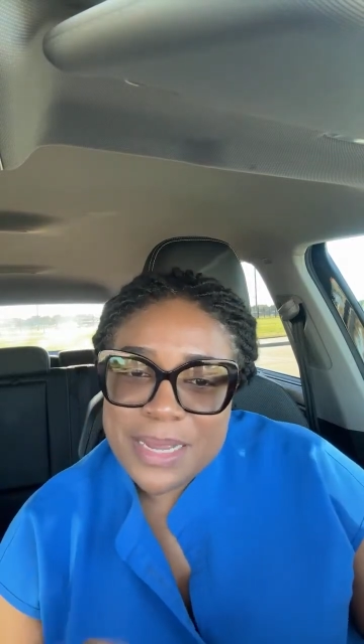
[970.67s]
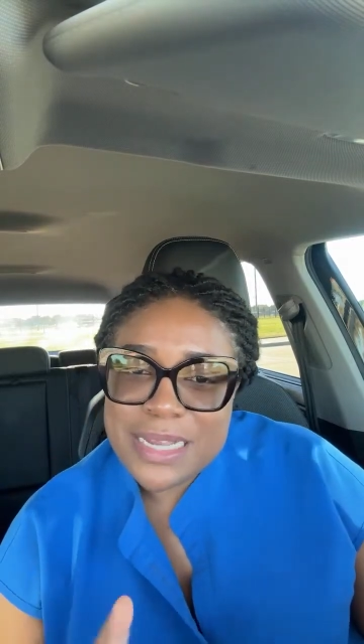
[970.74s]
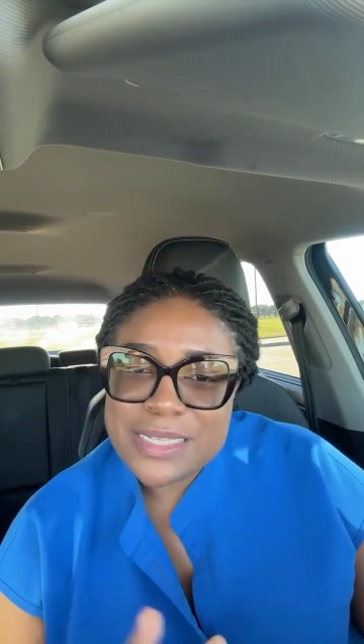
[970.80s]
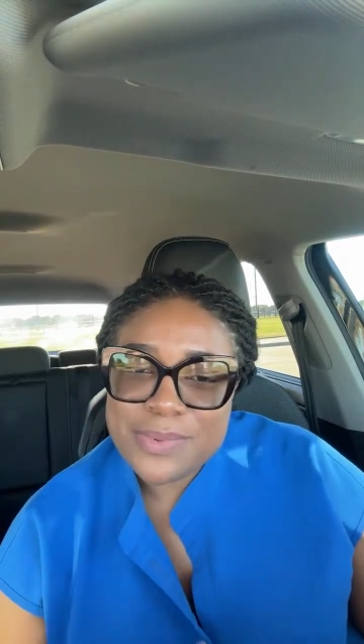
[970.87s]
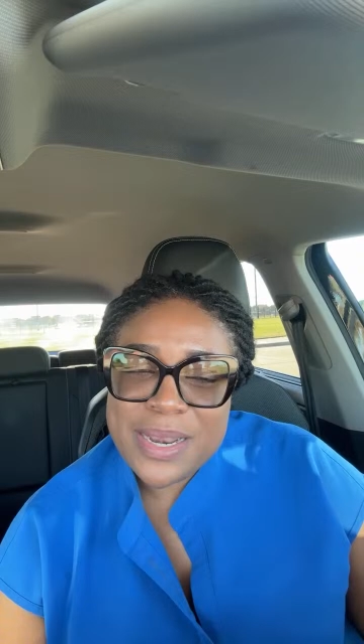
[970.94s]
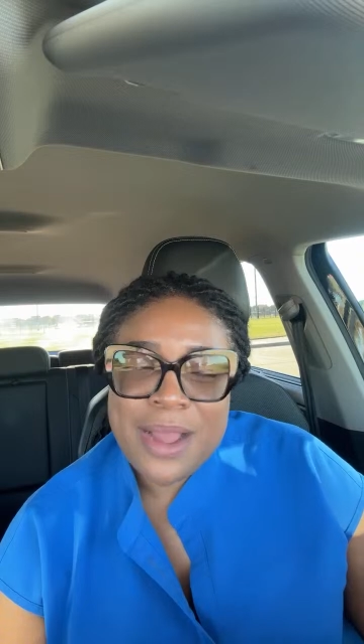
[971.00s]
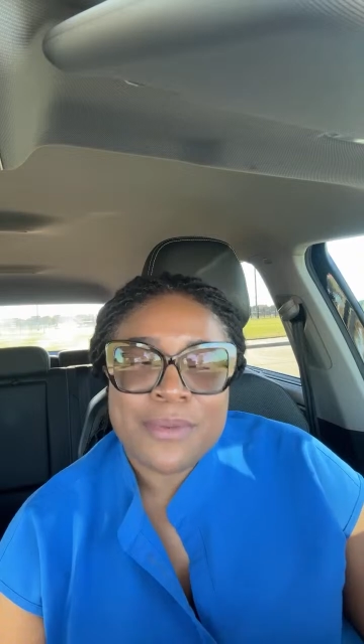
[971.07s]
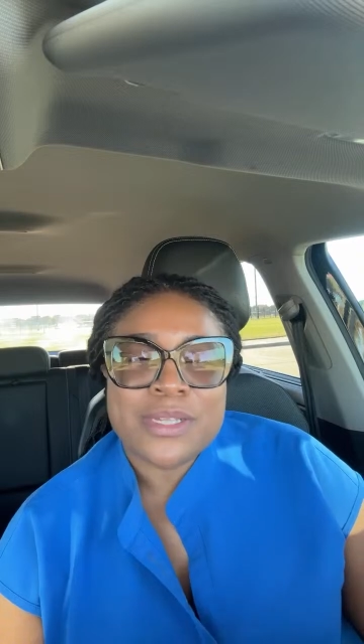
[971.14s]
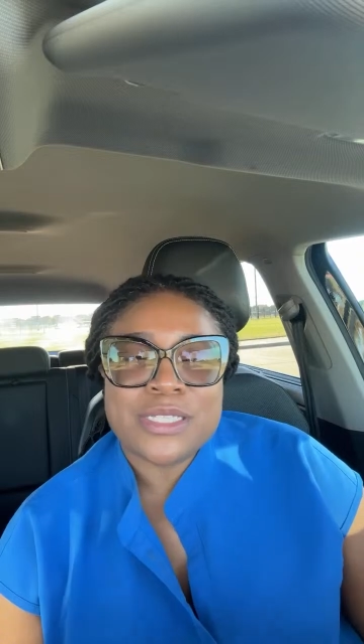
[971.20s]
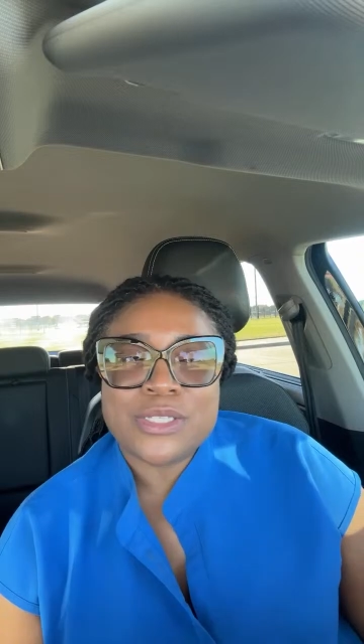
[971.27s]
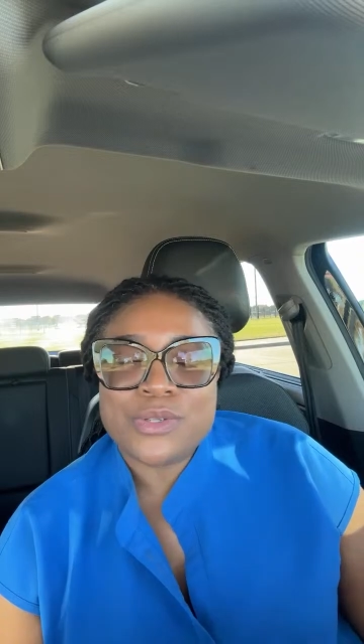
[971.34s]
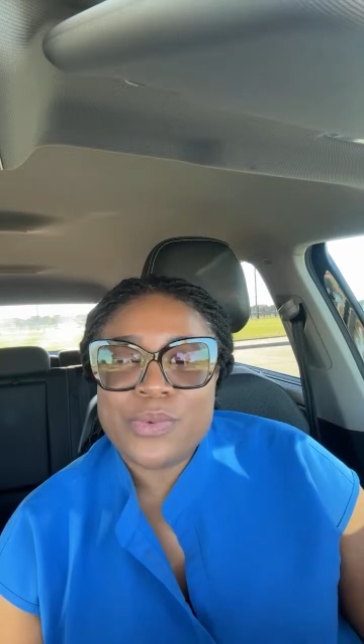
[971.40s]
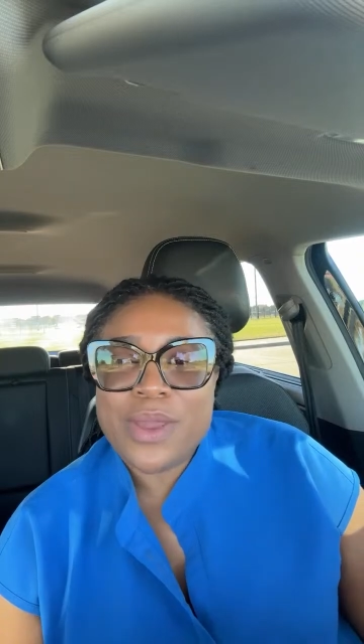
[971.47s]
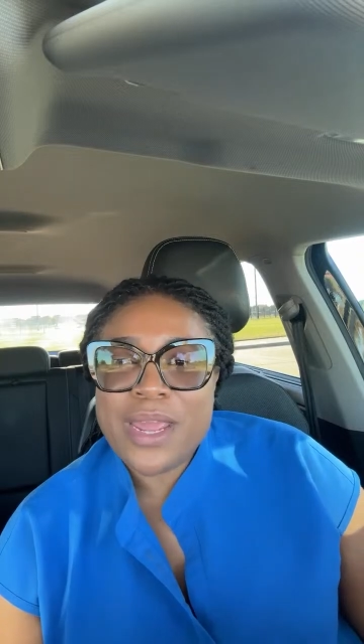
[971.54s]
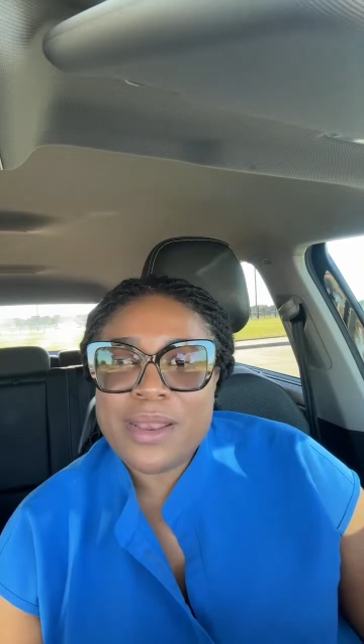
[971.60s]
Because when I was
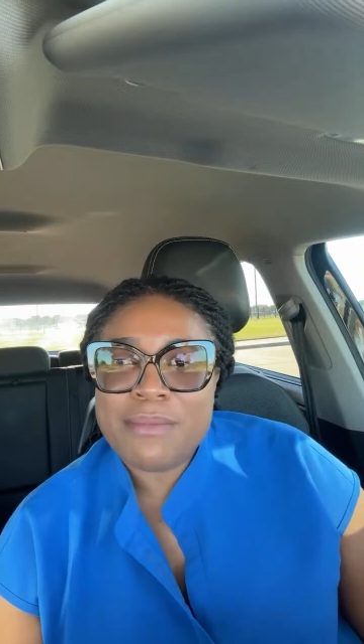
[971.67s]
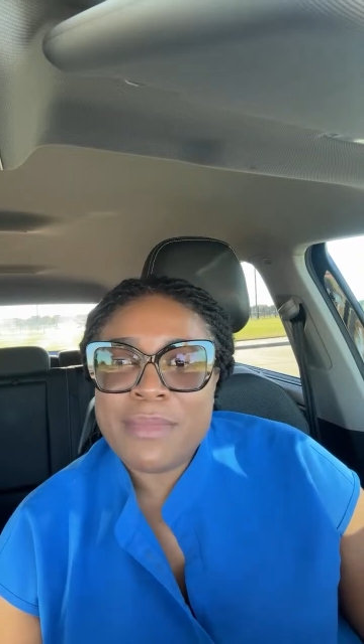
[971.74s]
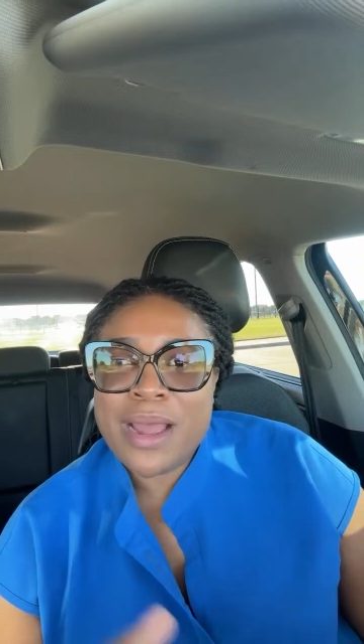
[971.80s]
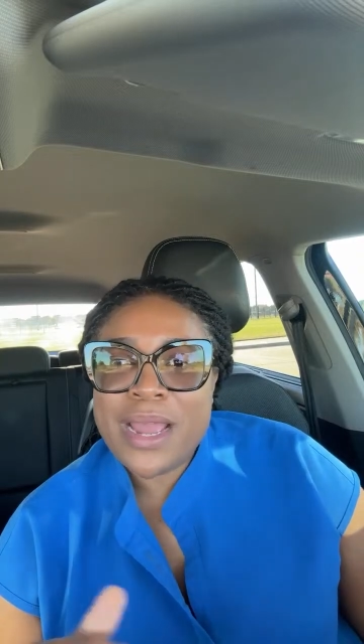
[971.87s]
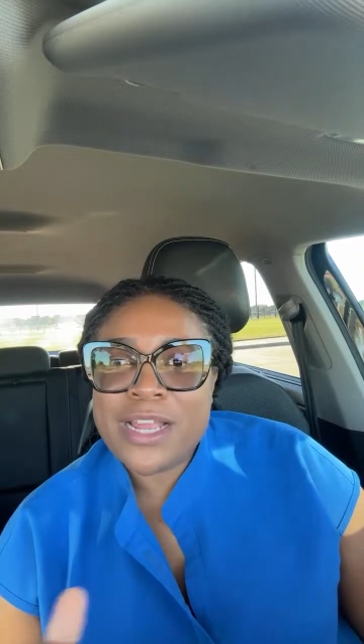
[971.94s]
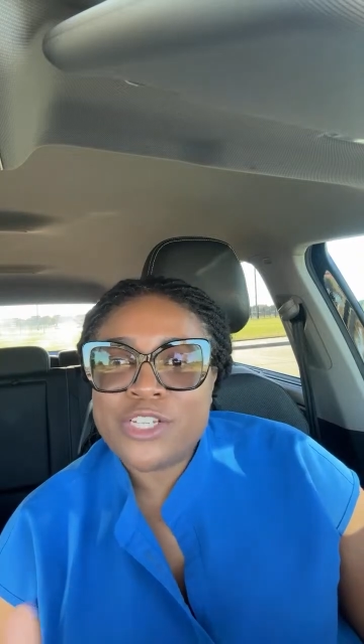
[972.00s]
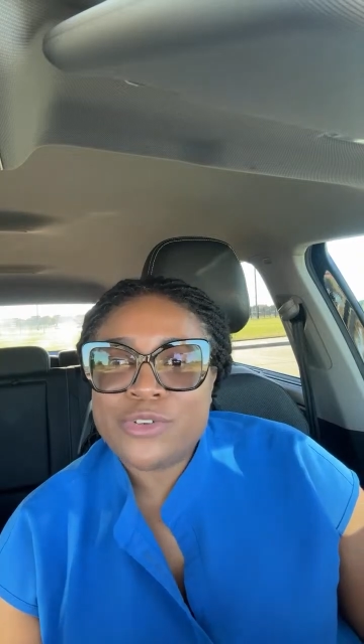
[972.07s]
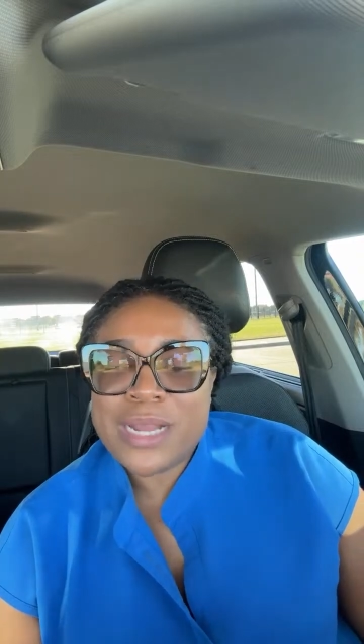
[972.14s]
doing my